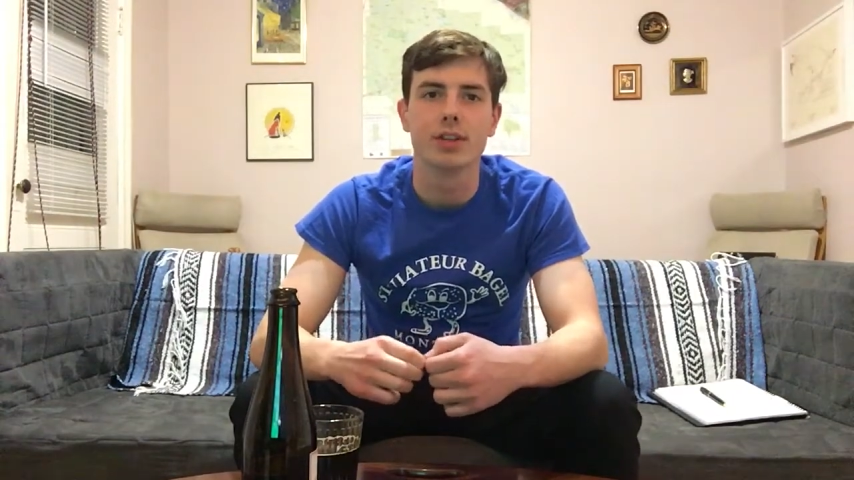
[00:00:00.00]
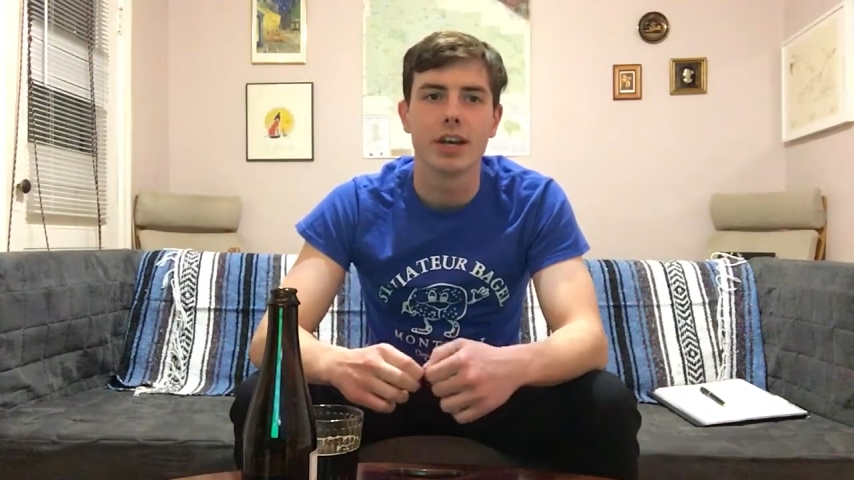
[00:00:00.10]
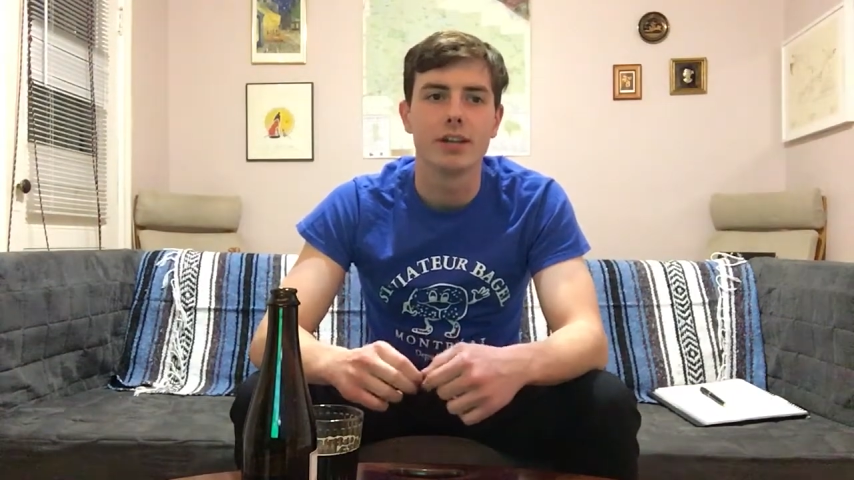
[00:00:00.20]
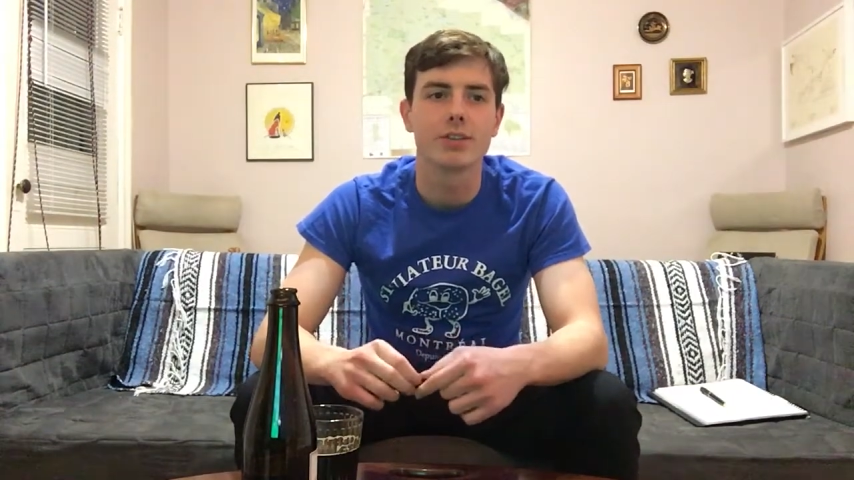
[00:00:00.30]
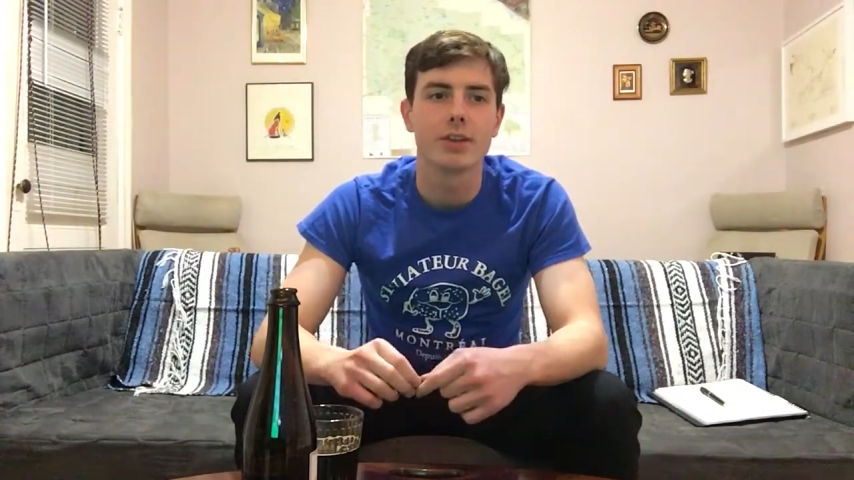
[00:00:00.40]

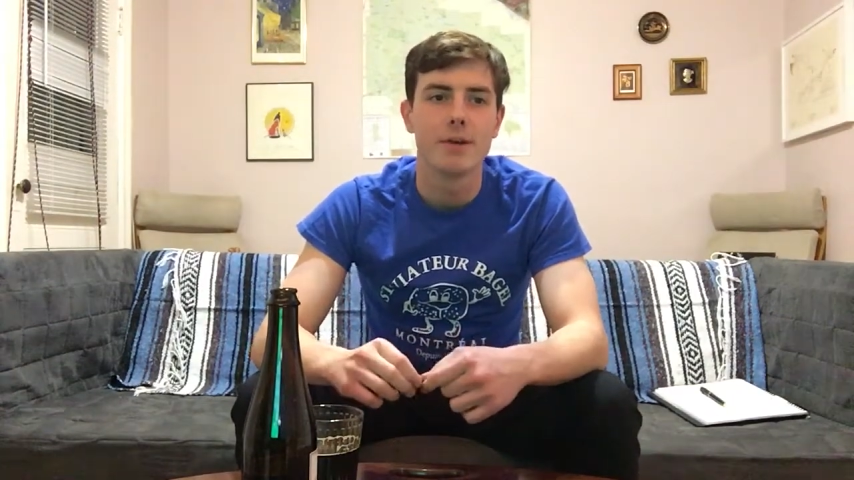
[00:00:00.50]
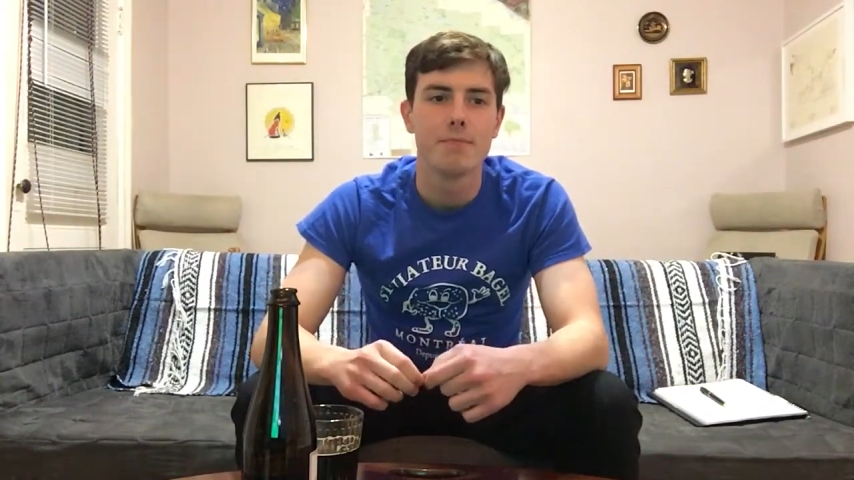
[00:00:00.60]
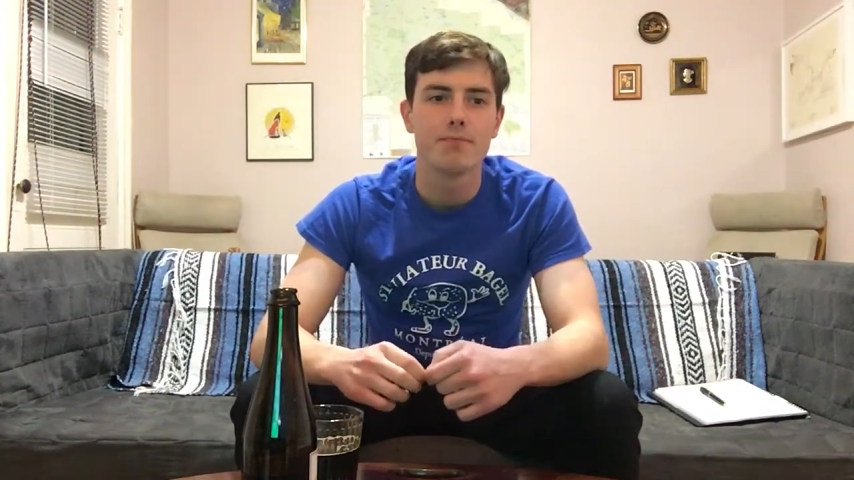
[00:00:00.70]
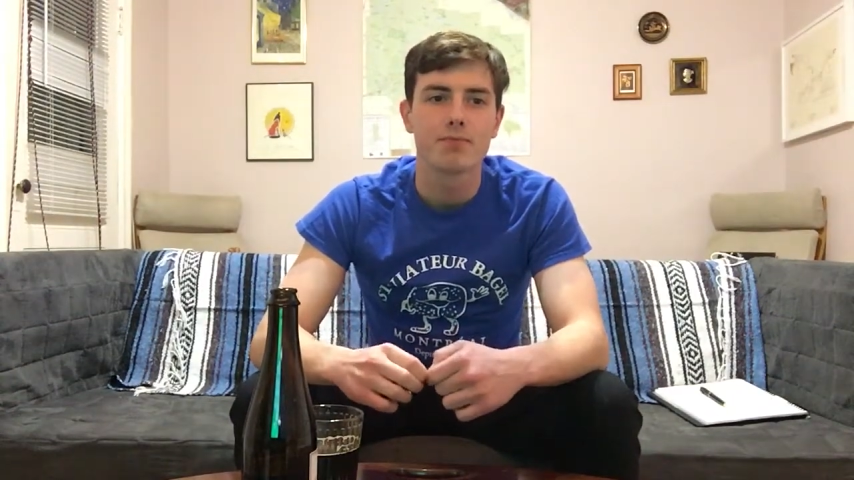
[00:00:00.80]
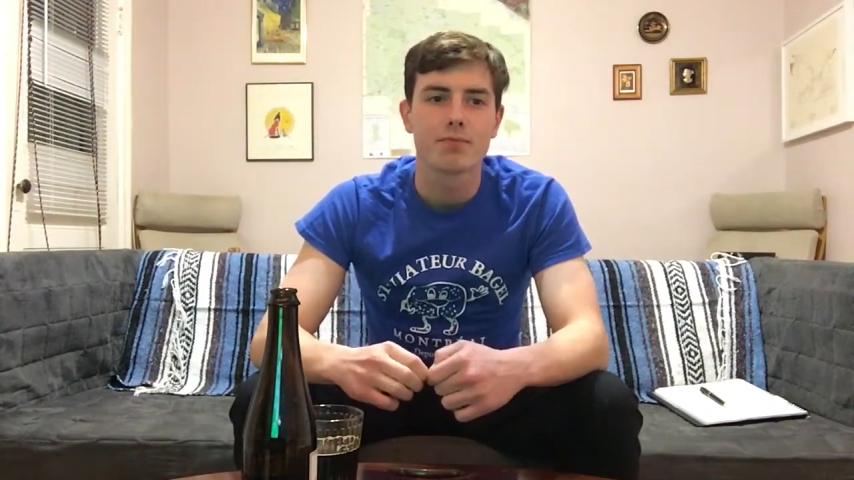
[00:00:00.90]
taste
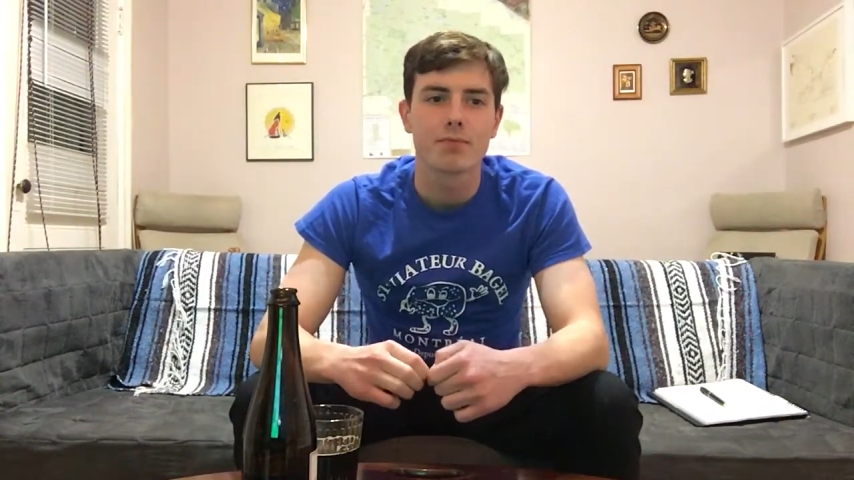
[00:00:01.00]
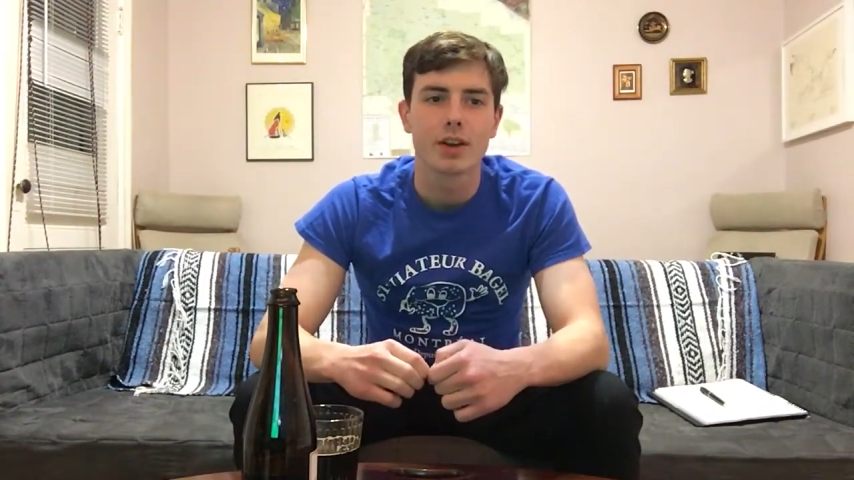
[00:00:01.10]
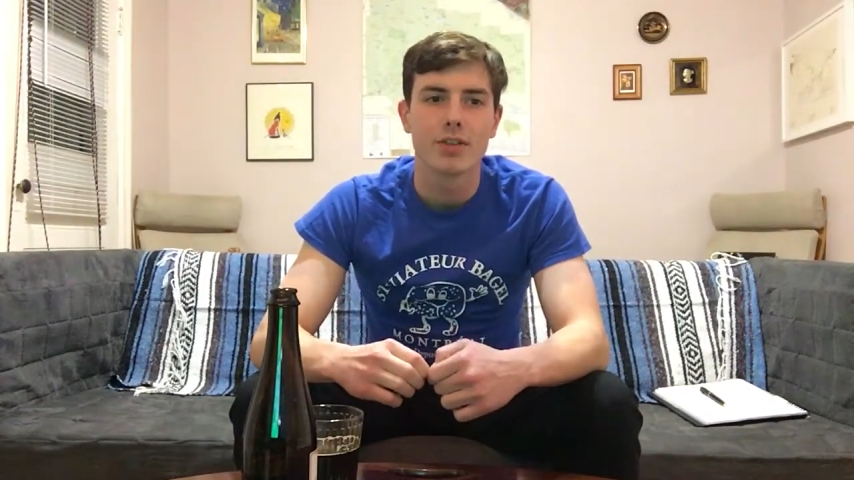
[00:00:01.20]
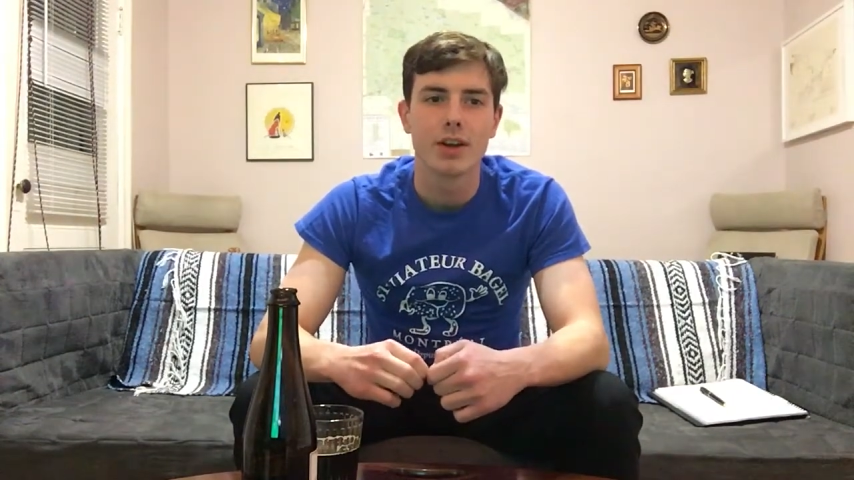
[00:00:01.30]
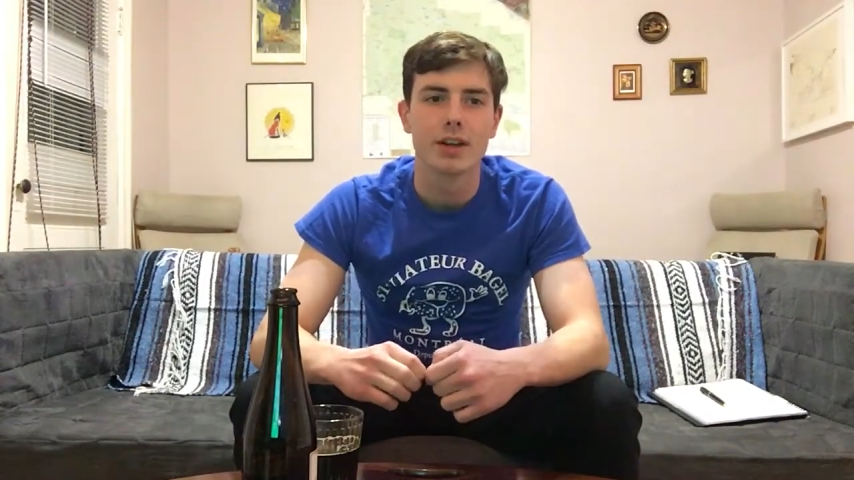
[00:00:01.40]

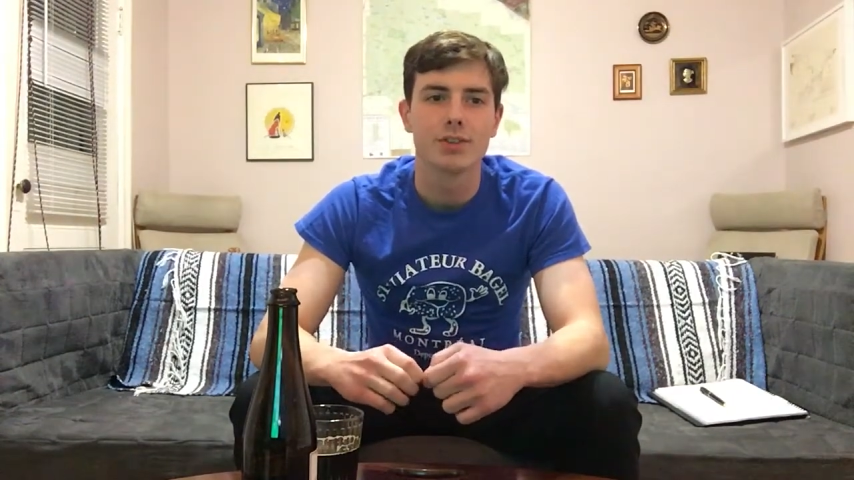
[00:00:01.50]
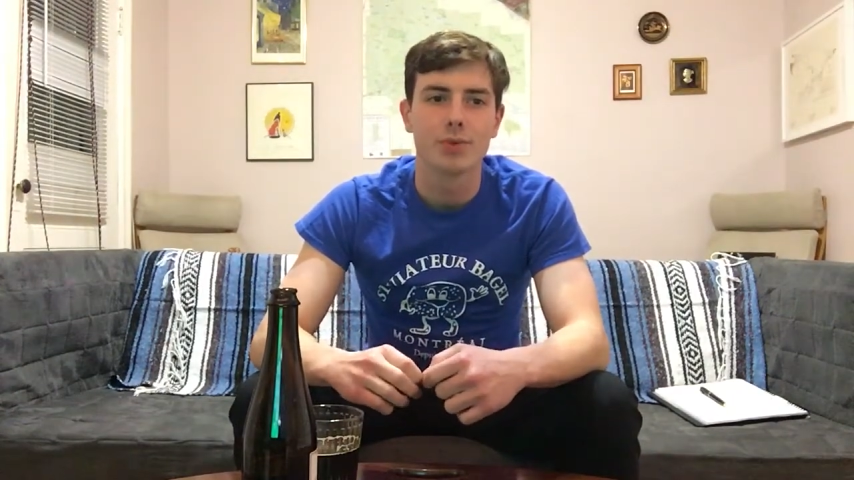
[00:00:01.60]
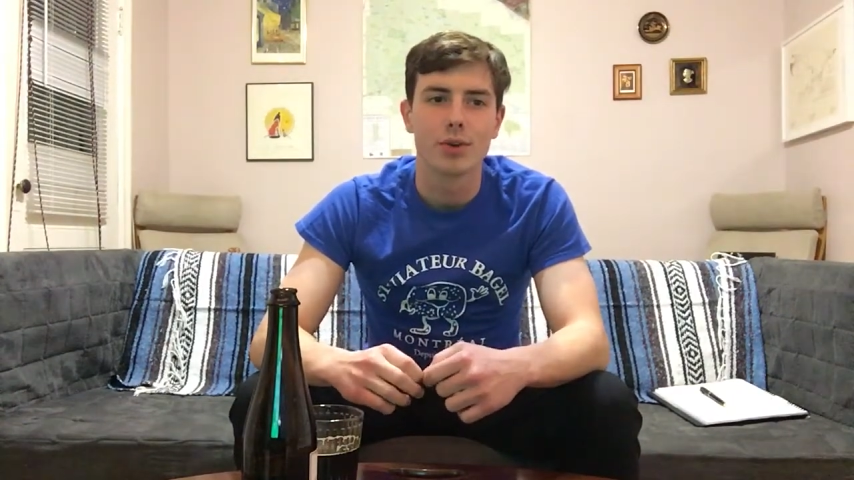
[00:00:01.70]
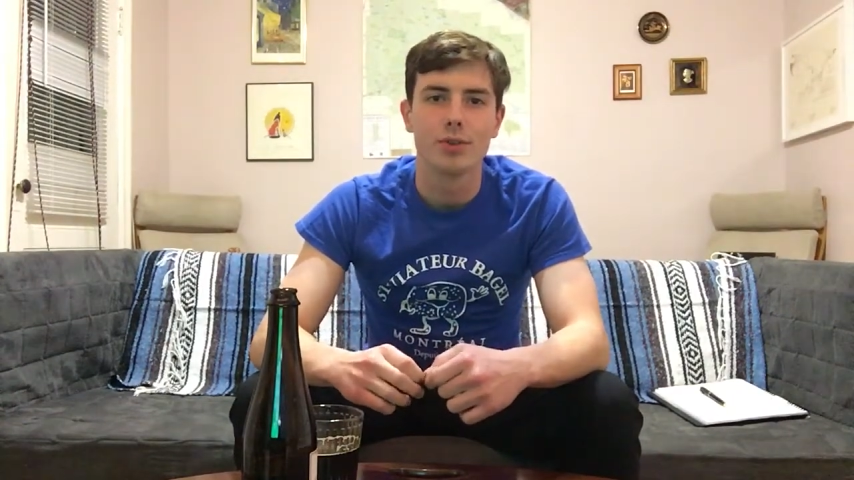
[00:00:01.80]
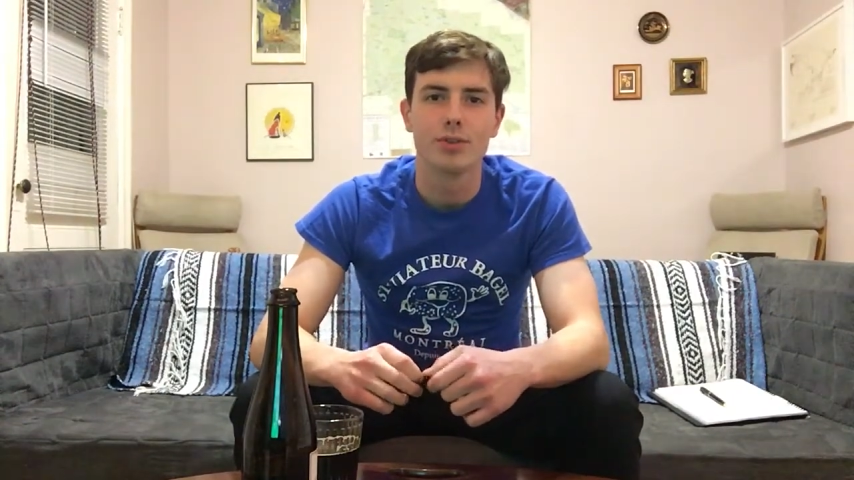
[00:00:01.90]
that it's
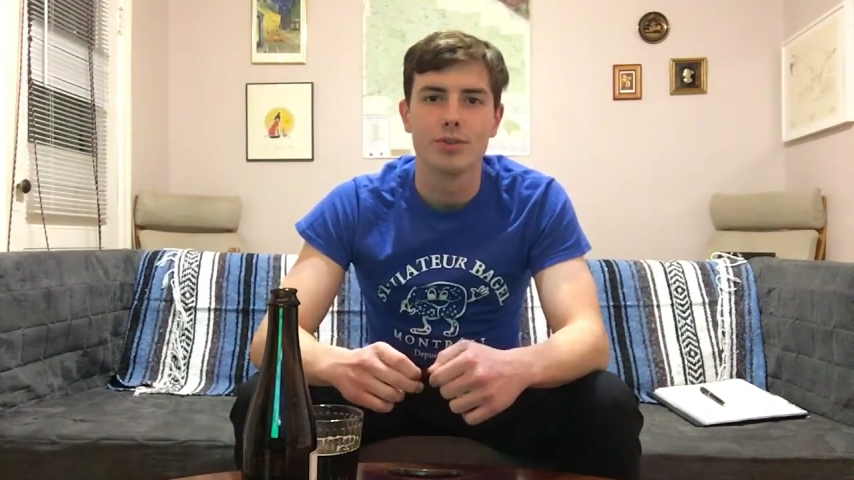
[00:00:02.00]
one of those